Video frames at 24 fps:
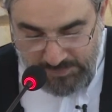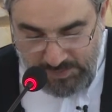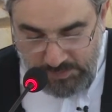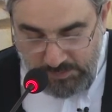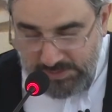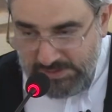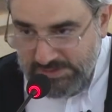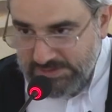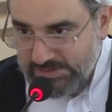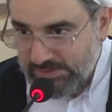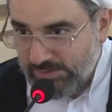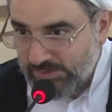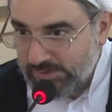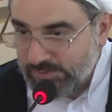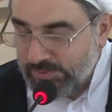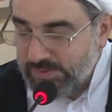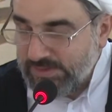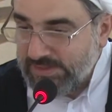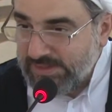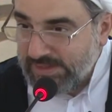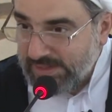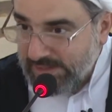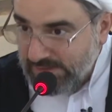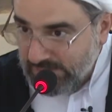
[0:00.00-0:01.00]
We'll start
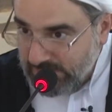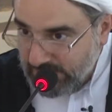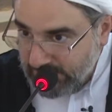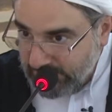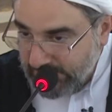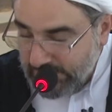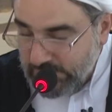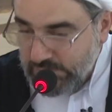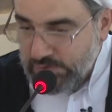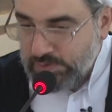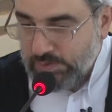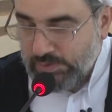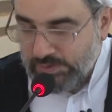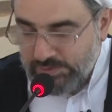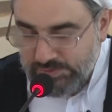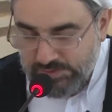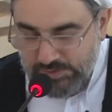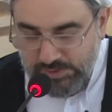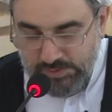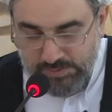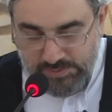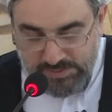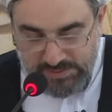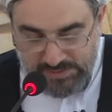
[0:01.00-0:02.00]
with the individual
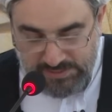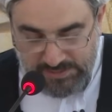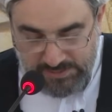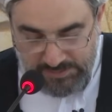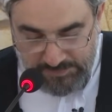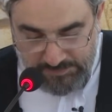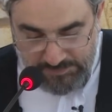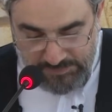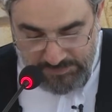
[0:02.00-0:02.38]
duty.